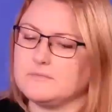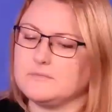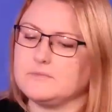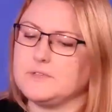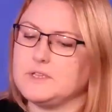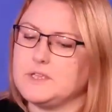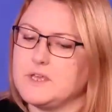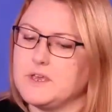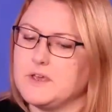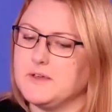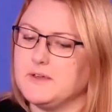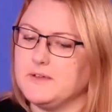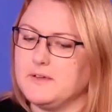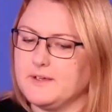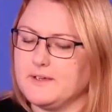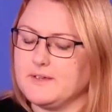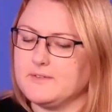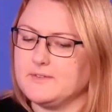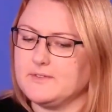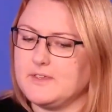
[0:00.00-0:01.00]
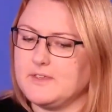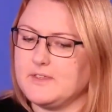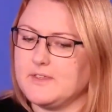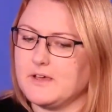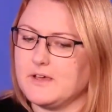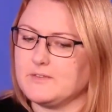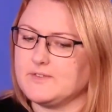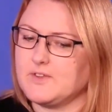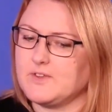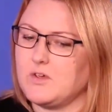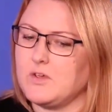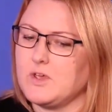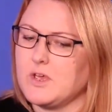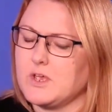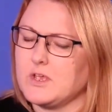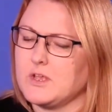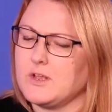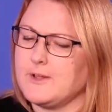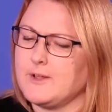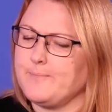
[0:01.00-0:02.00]
Yeah, I can see that. So
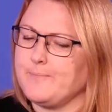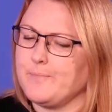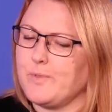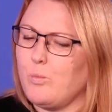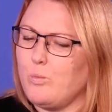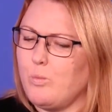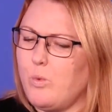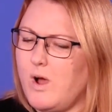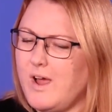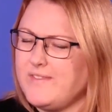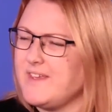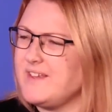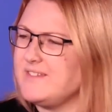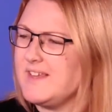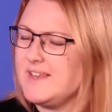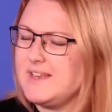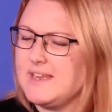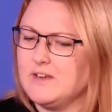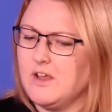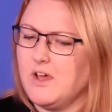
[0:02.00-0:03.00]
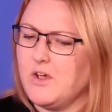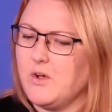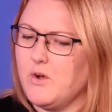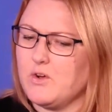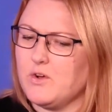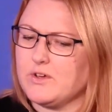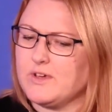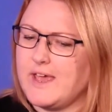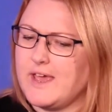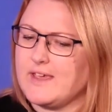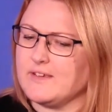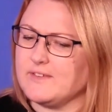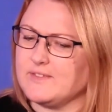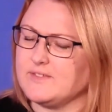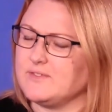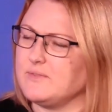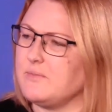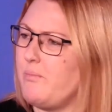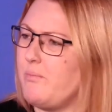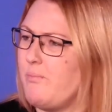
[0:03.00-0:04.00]
why are they selling like
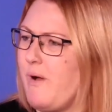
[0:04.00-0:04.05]
hotcakes?